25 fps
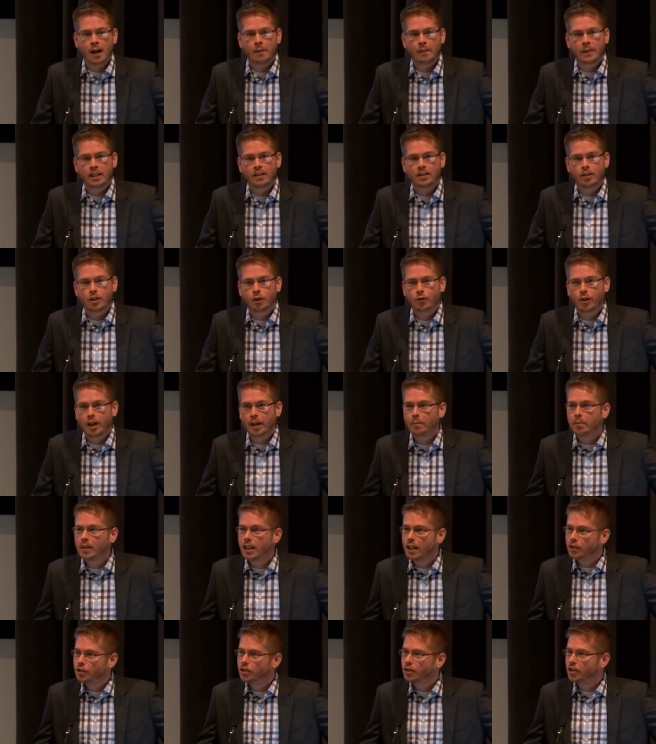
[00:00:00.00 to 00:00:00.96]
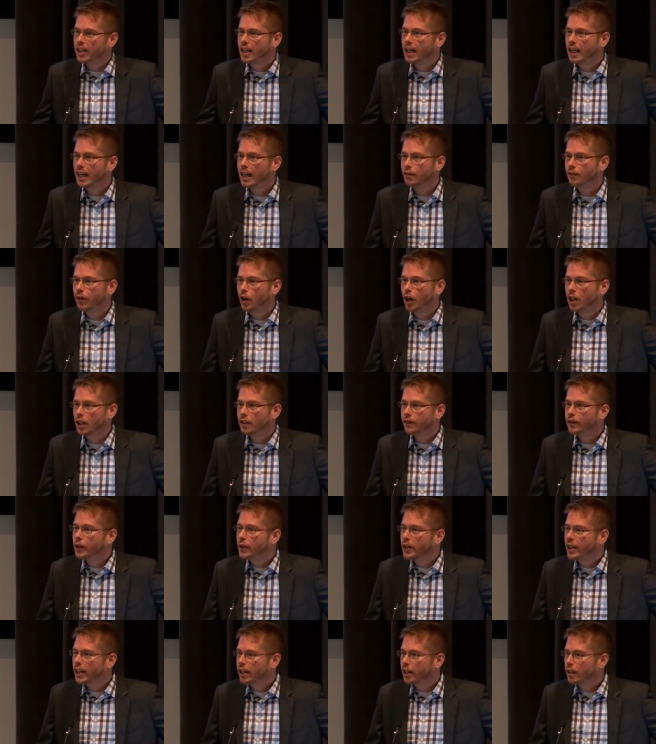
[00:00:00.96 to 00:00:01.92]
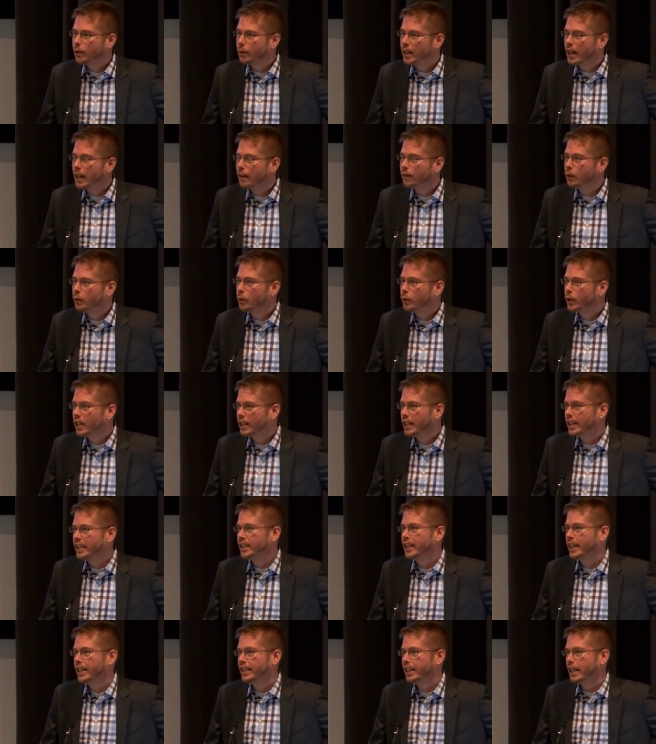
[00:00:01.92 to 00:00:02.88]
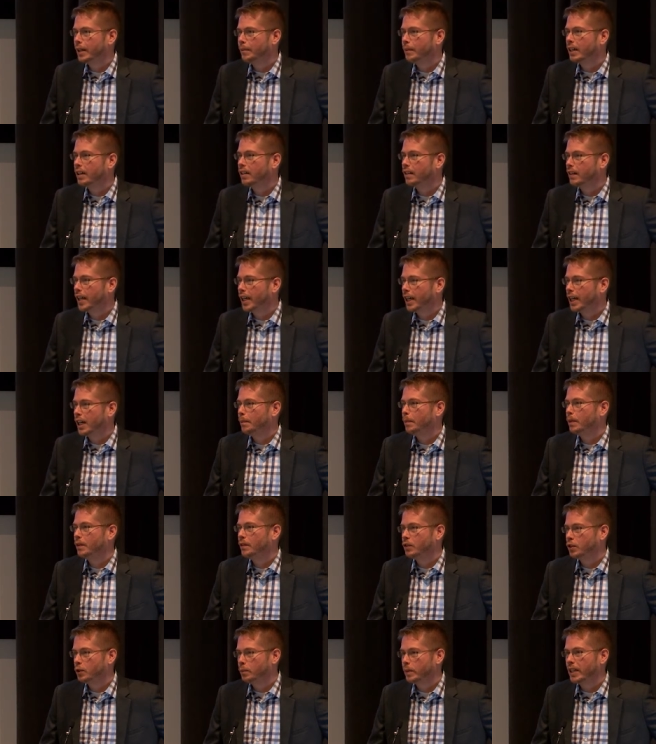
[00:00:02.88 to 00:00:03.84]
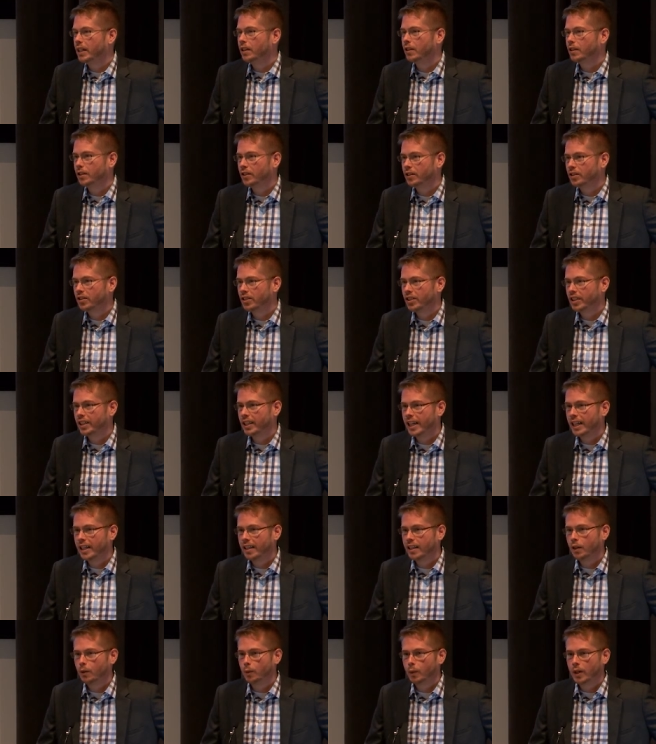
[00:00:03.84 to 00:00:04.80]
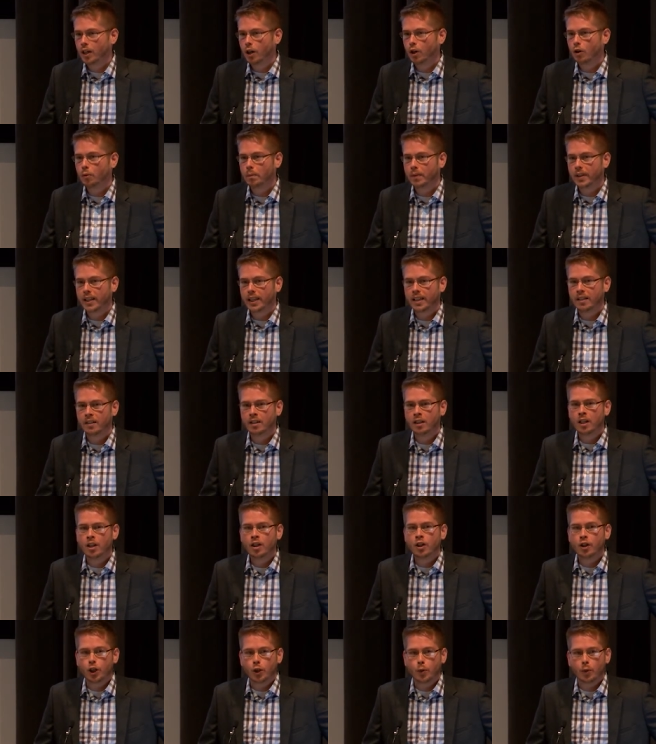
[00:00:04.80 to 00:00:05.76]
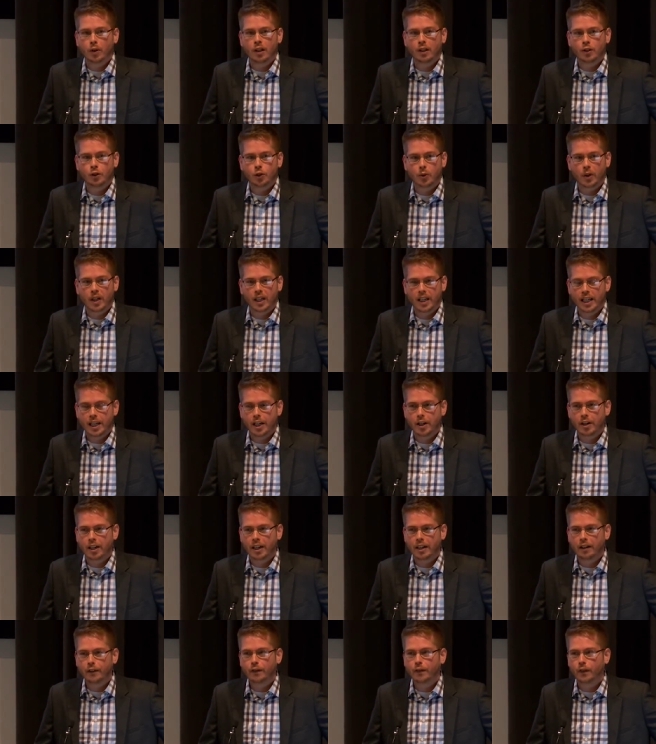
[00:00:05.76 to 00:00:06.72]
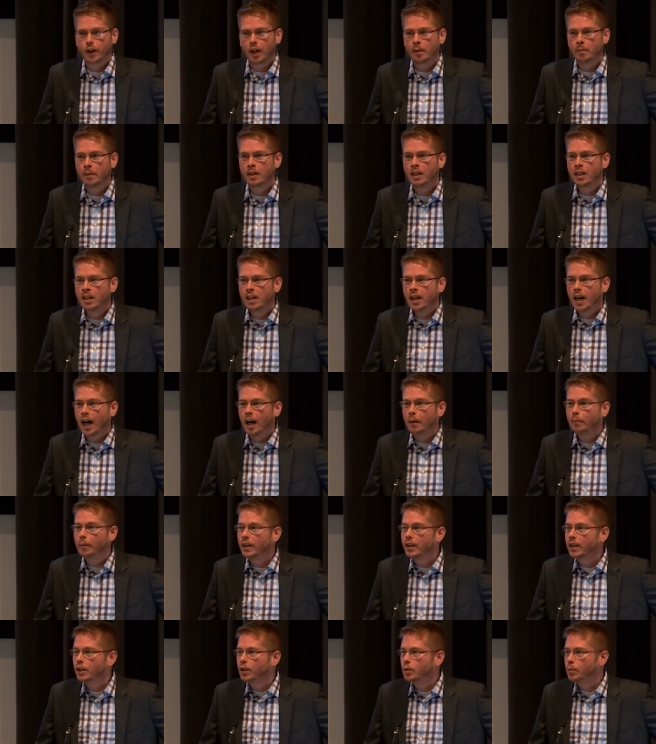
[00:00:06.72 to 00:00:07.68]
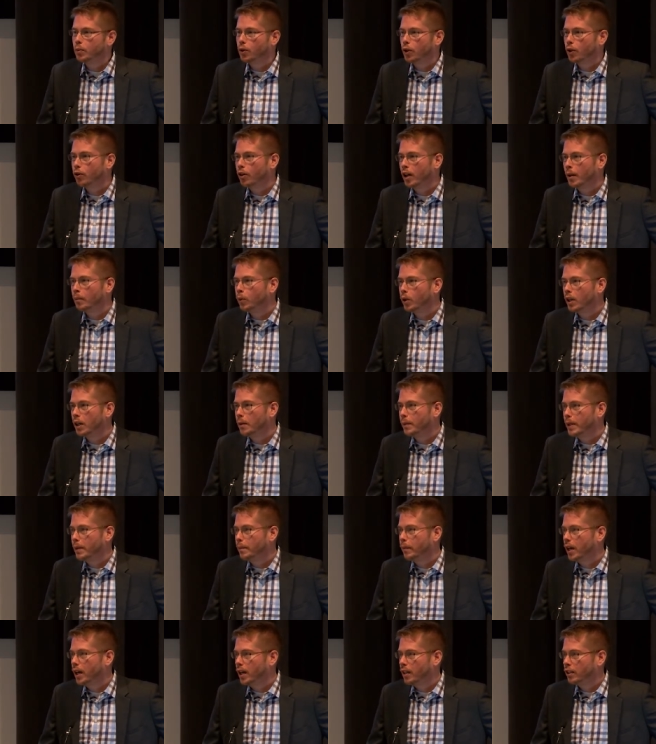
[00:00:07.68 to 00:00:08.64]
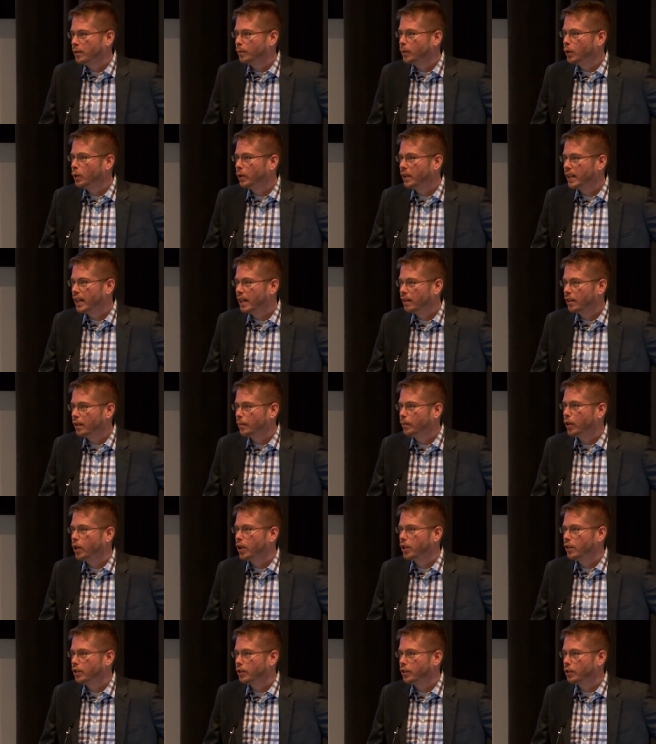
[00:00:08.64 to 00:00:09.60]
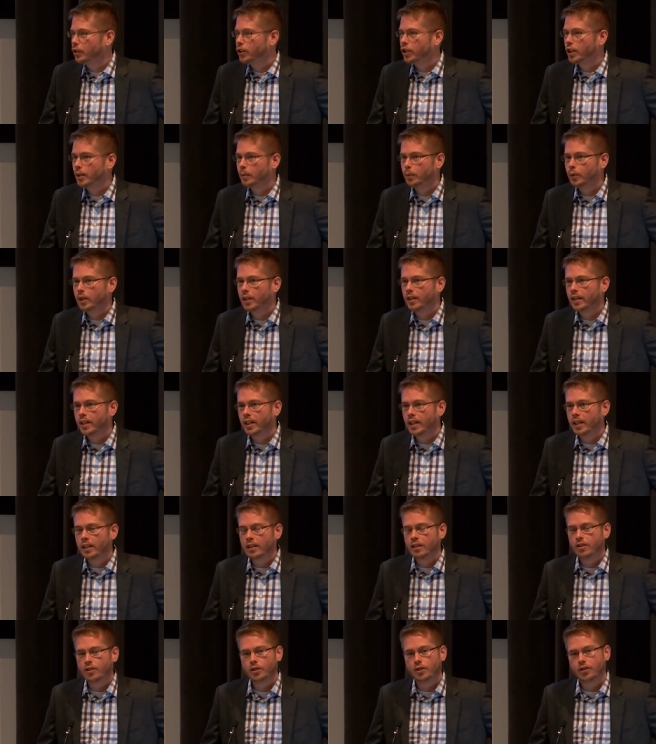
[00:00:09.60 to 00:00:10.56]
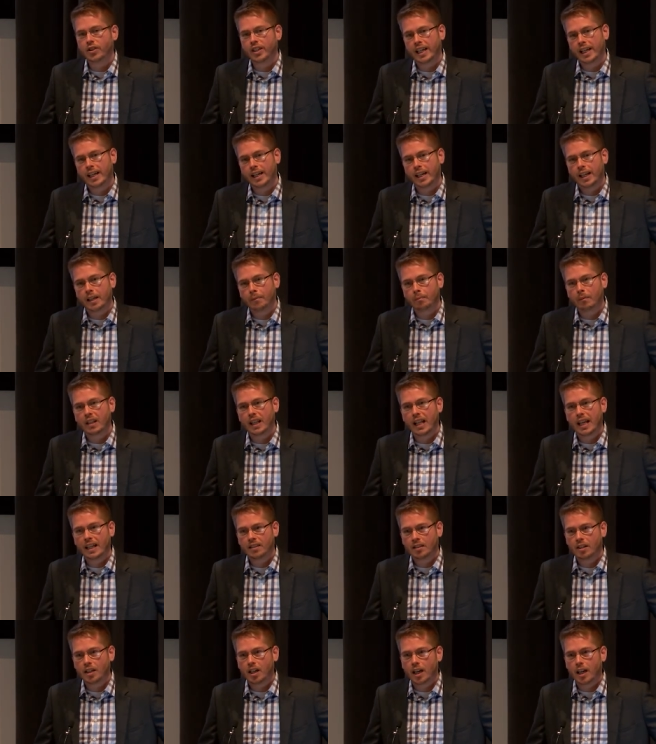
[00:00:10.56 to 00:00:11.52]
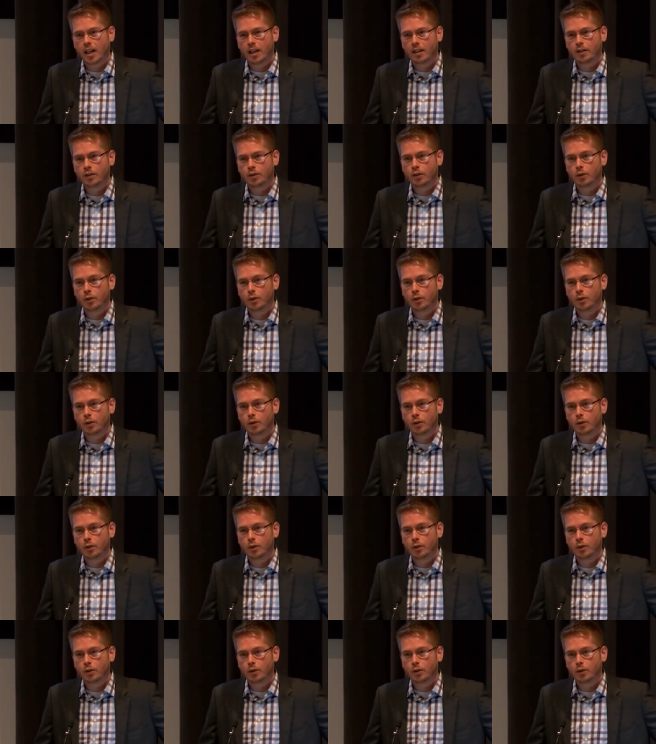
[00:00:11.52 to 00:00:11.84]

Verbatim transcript: it's a great pleasure to have all of you here. We have a really dynamic lineup of speakers today that we hope that you will enjoy hearing from. But this program wouldn't be possible without the partnership with the Suzanne Ann Glasscock